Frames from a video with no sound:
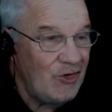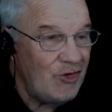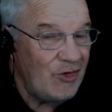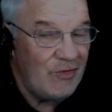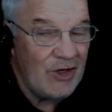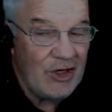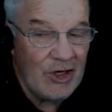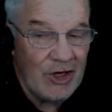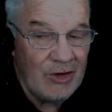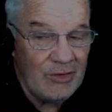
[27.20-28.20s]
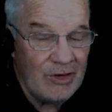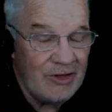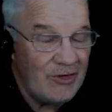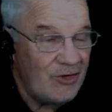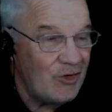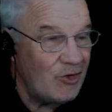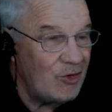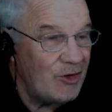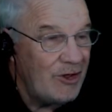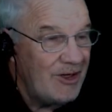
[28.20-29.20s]
video.
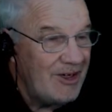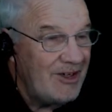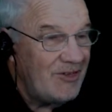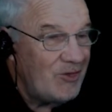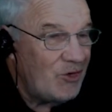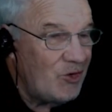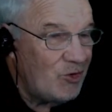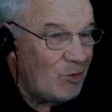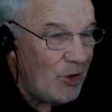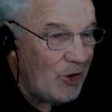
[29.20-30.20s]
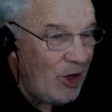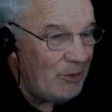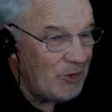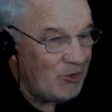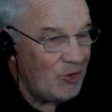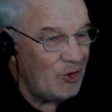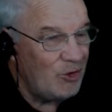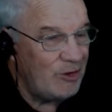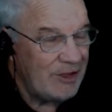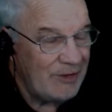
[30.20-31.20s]
This is what I would
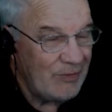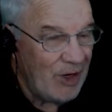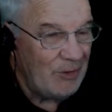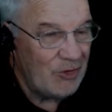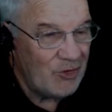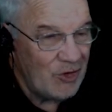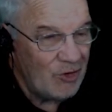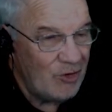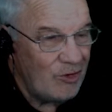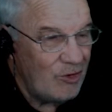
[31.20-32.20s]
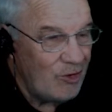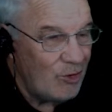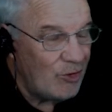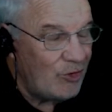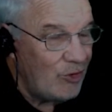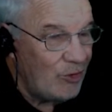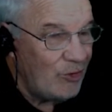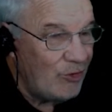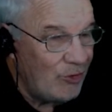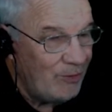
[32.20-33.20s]
do if I was in your
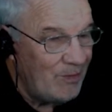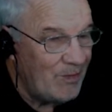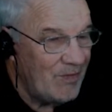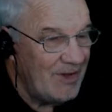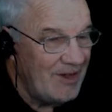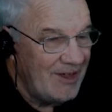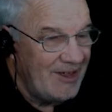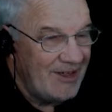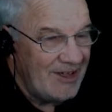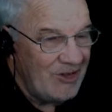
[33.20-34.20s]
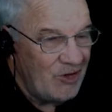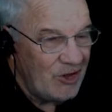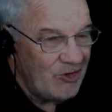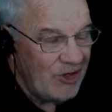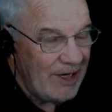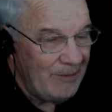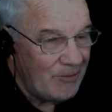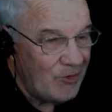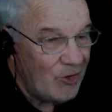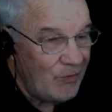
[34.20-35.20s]
shoes in the exam.
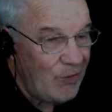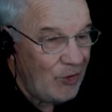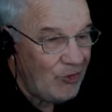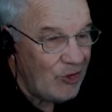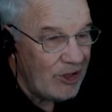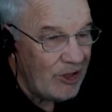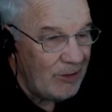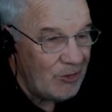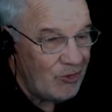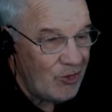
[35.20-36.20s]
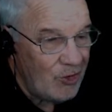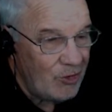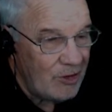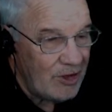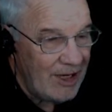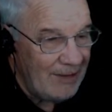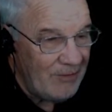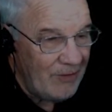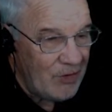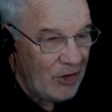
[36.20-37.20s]
So the first thing I would do,
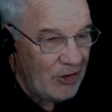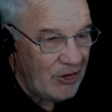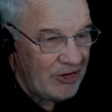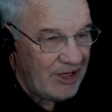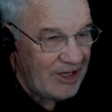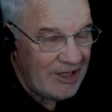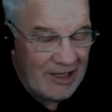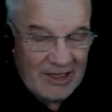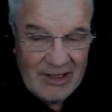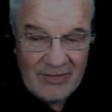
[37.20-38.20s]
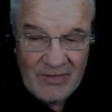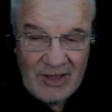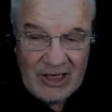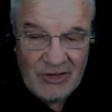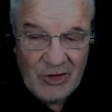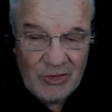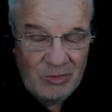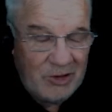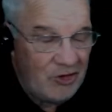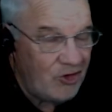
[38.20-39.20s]
I've got it on an Excel
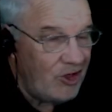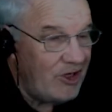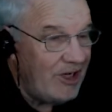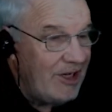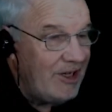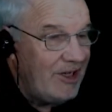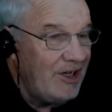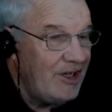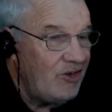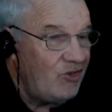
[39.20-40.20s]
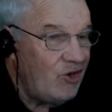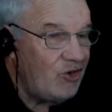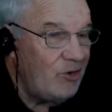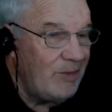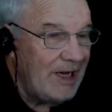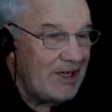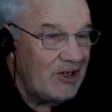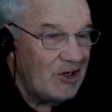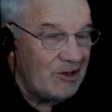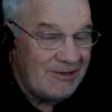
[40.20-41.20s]
spreadsheet here just to make
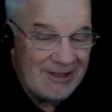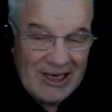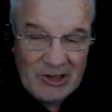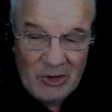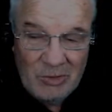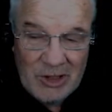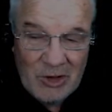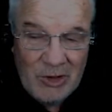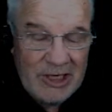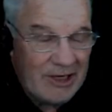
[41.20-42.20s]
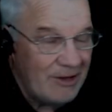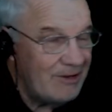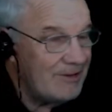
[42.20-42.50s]
it a little bit quicker,